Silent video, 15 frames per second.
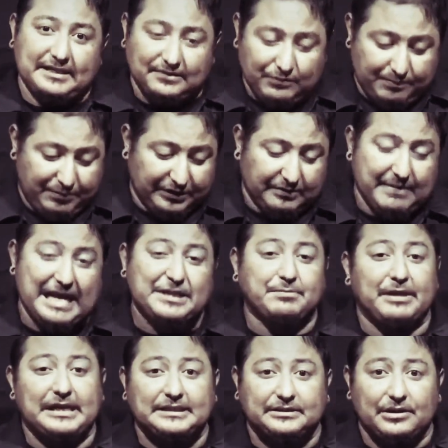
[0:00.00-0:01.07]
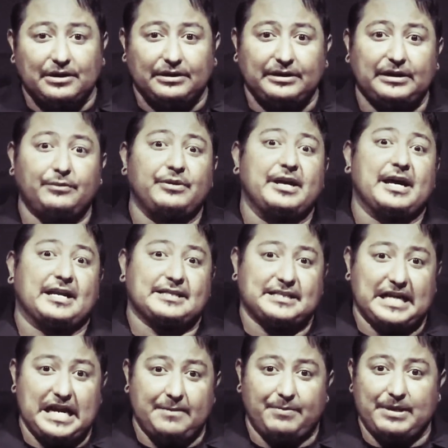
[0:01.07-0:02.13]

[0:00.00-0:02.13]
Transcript: we put the mask blast on there, we got a tape